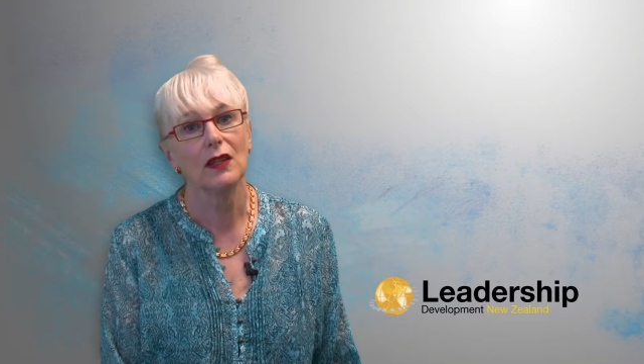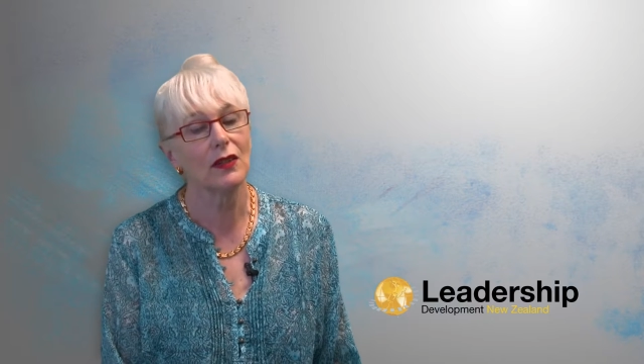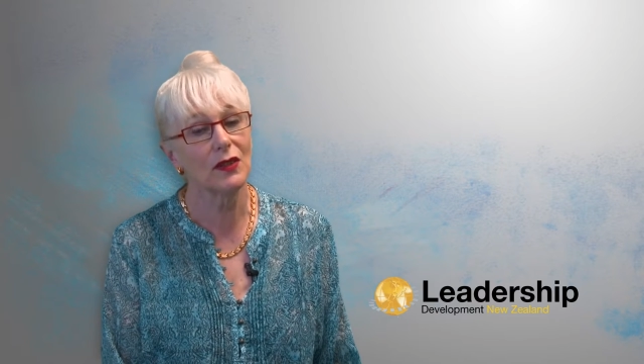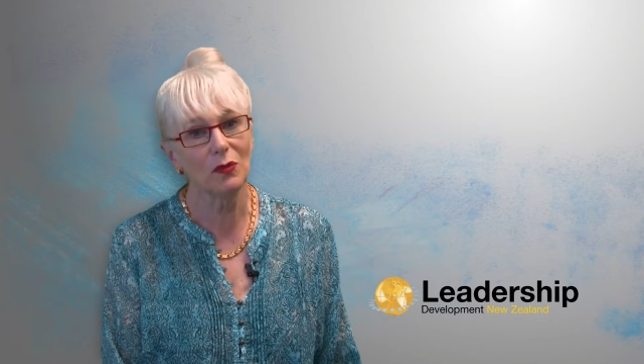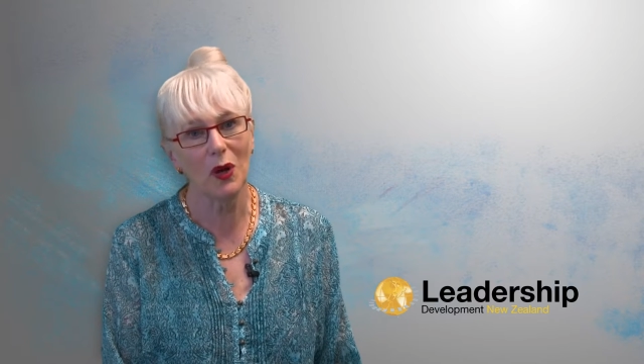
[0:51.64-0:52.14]

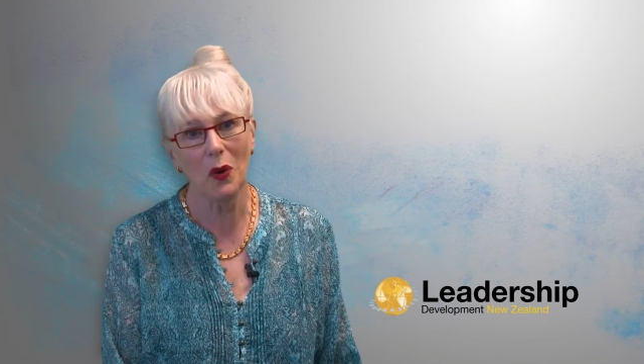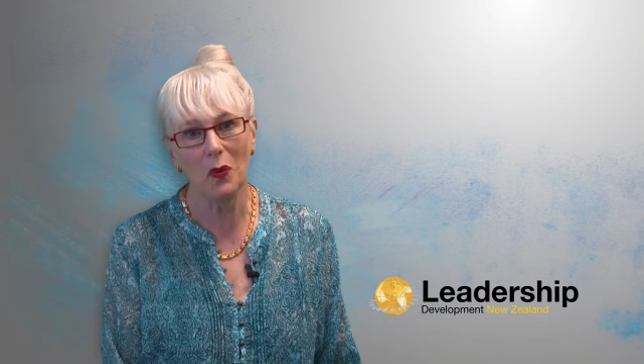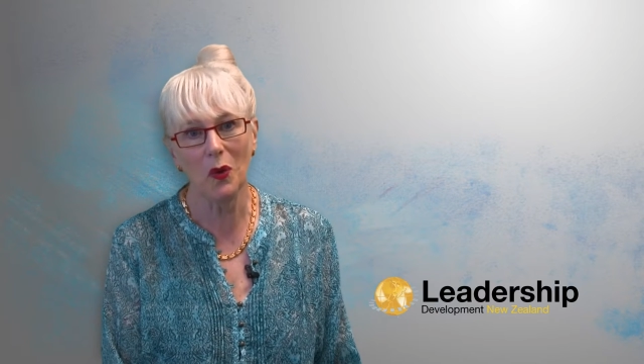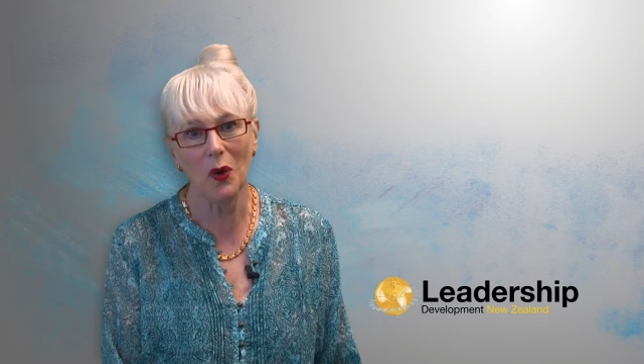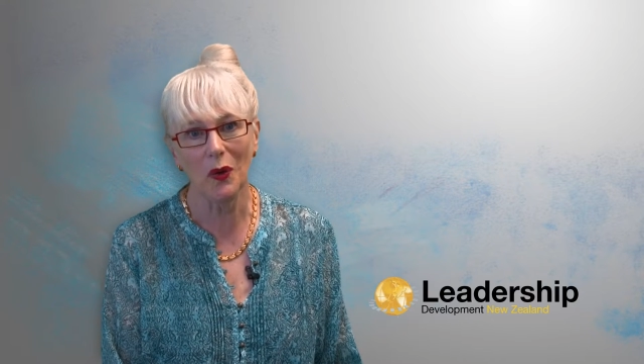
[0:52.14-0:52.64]
So it's
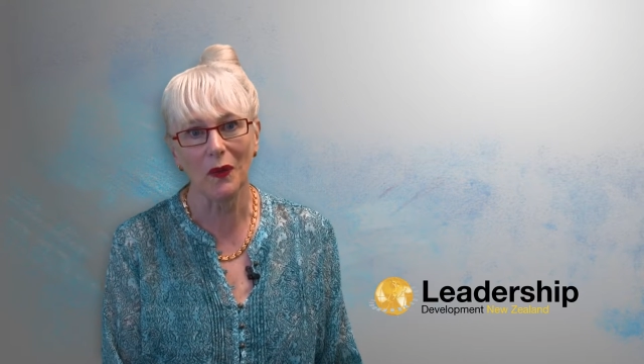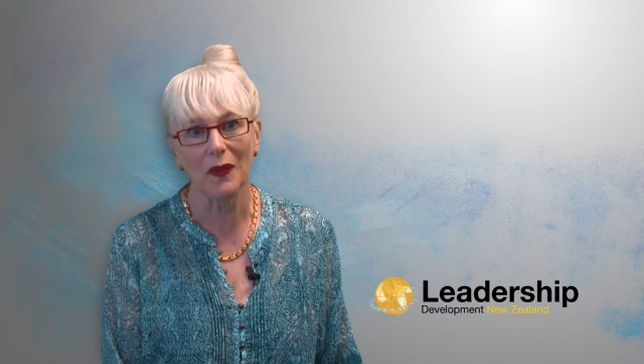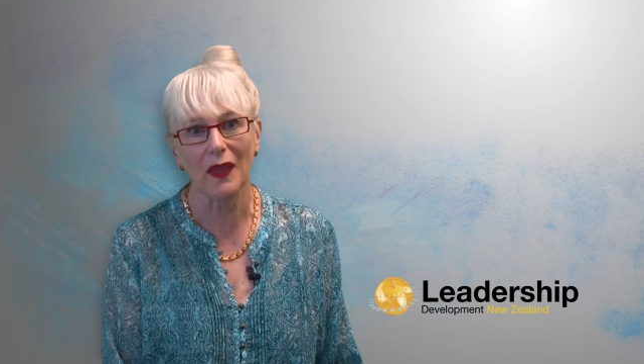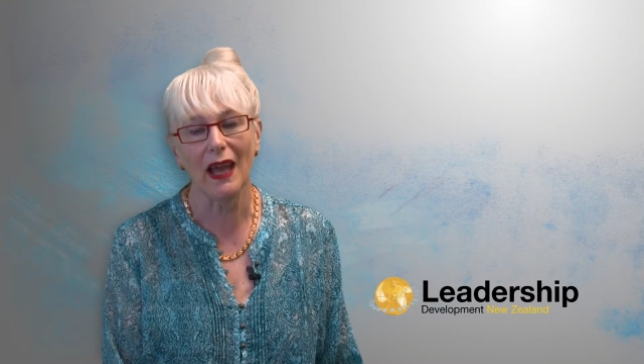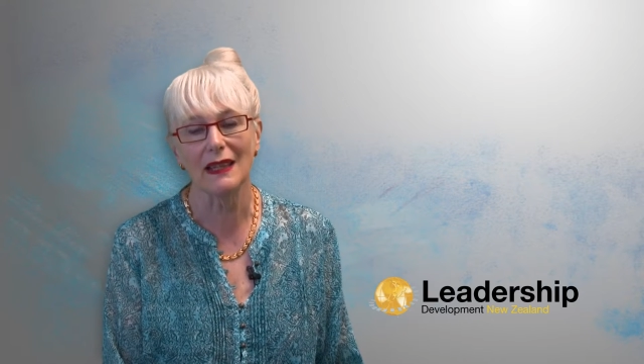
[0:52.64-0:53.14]
well
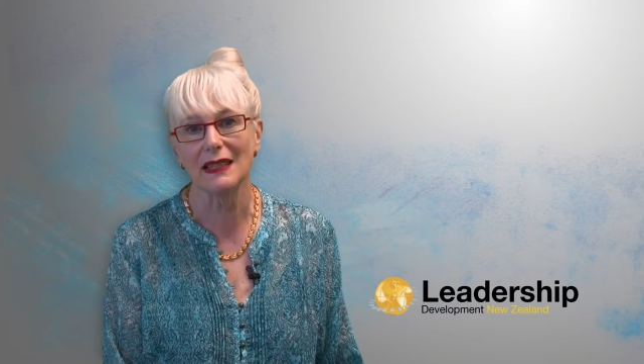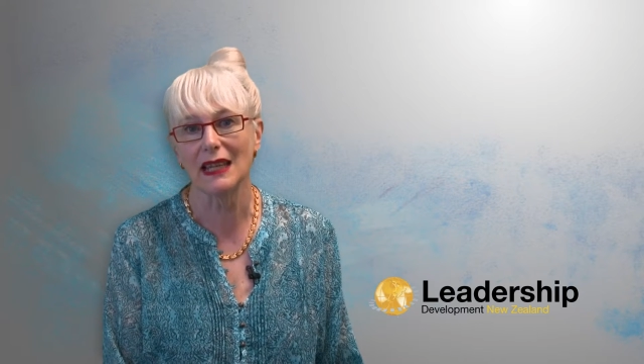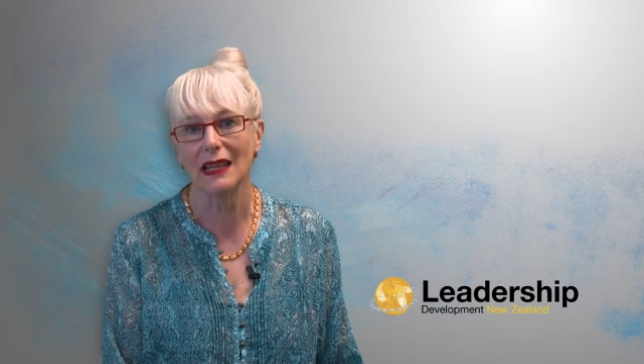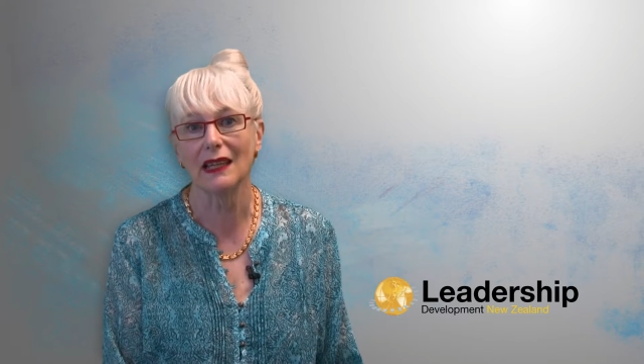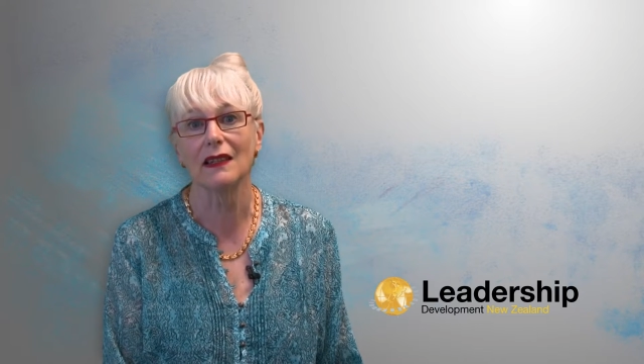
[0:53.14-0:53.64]
worth us
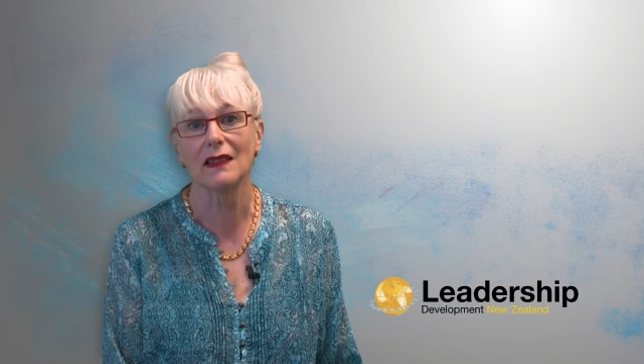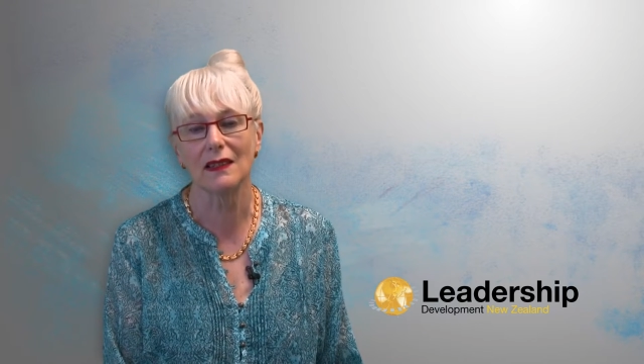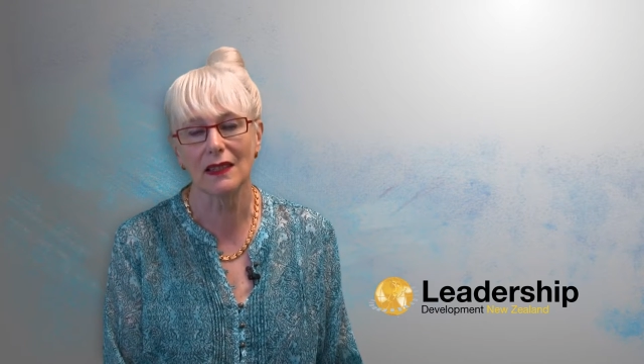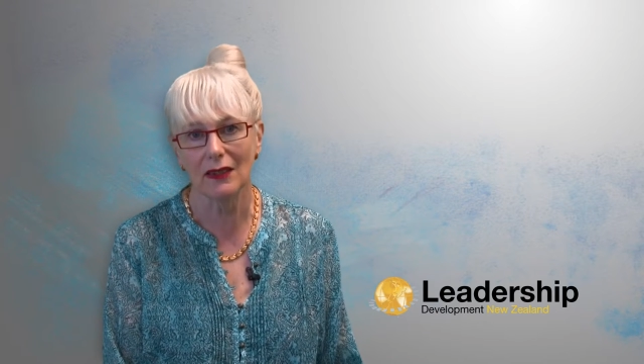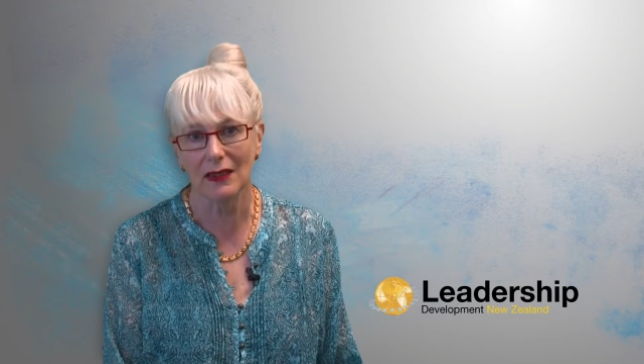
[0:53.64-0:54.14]
taking a
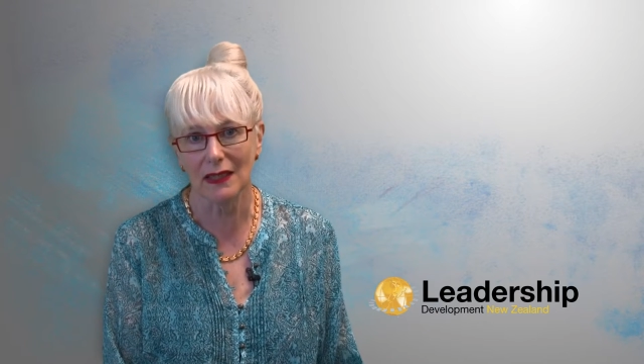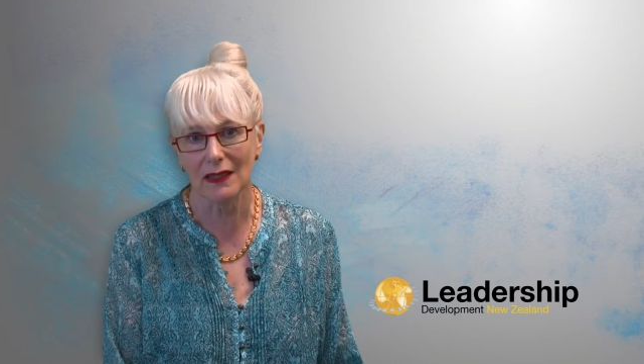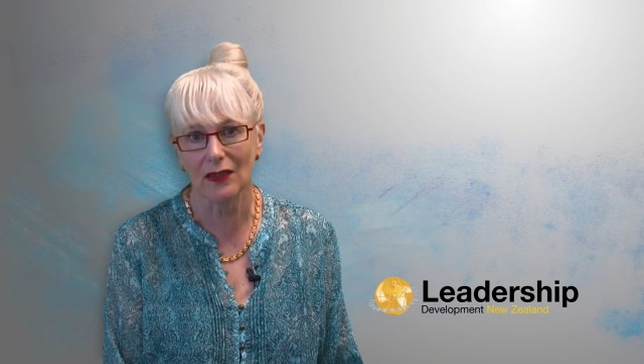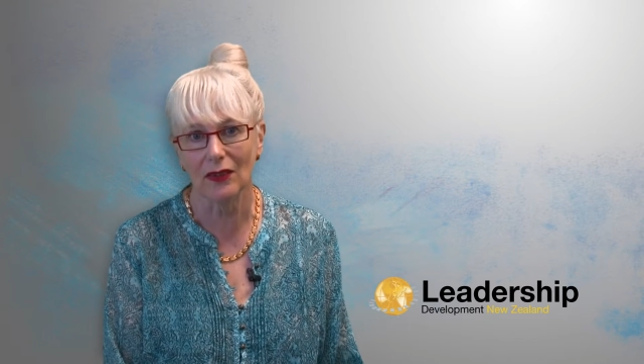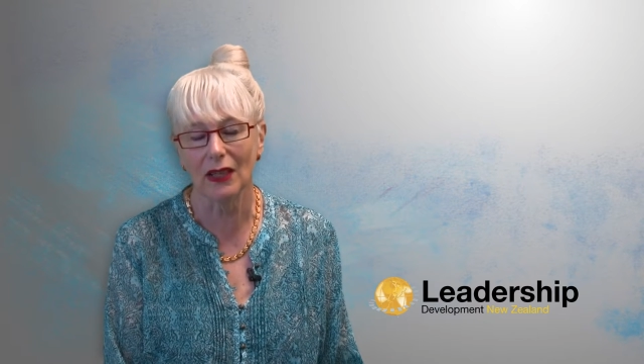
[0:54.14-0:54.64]

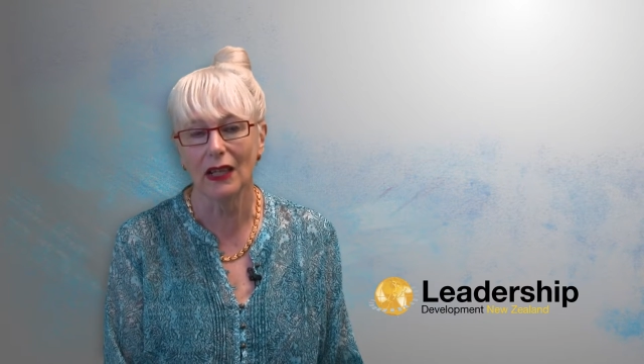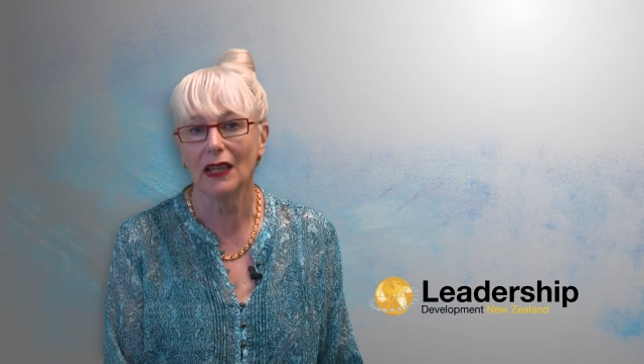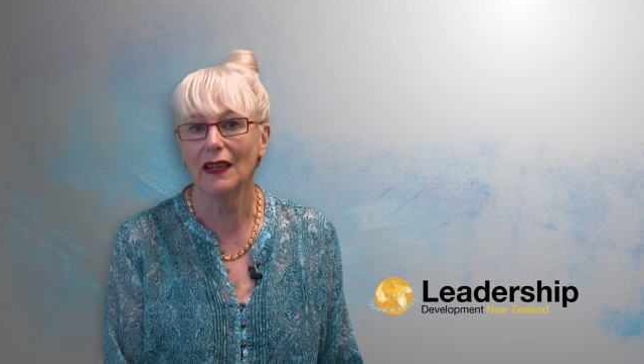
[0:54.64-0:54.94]
serious look